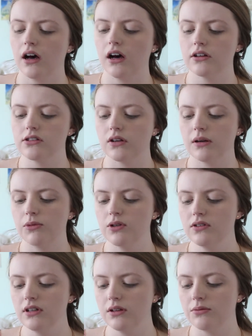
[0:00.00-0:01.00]
Also, I'm
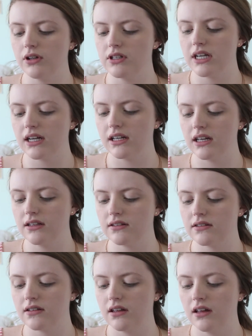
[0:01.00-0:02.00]
using the Real
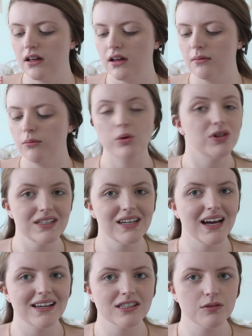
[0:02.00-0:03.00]
Techniques
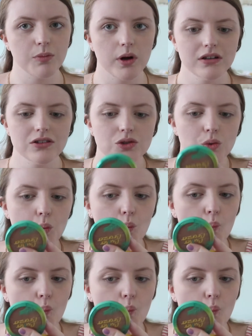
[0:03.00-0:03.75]
multitask brush